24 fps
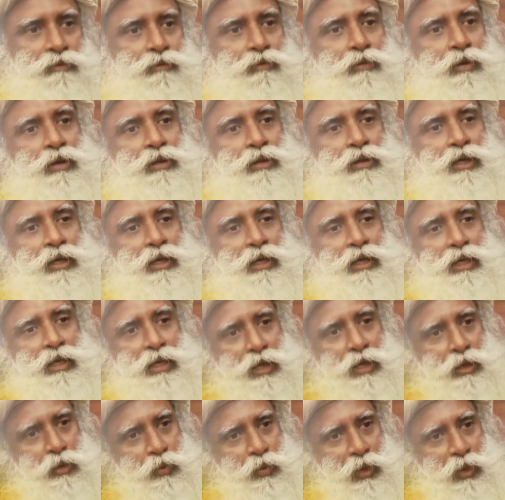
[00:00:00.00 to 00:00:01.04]
for the
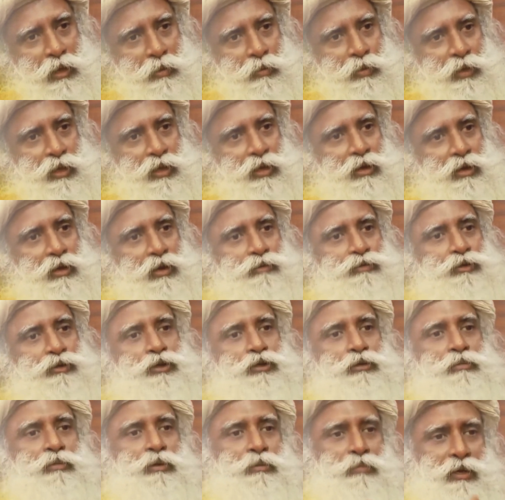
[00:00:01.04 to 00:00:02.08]
inner well-being of the
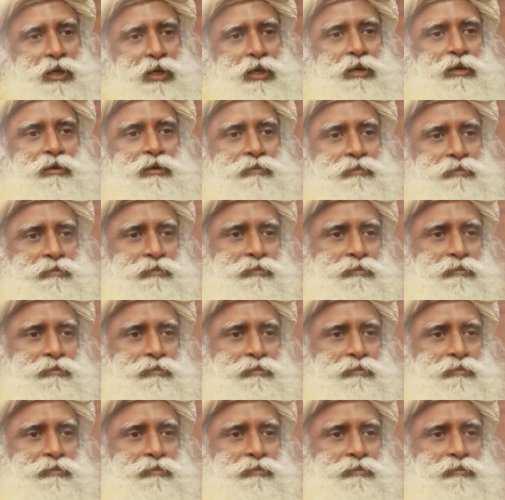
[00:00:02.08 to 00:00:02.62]
human being.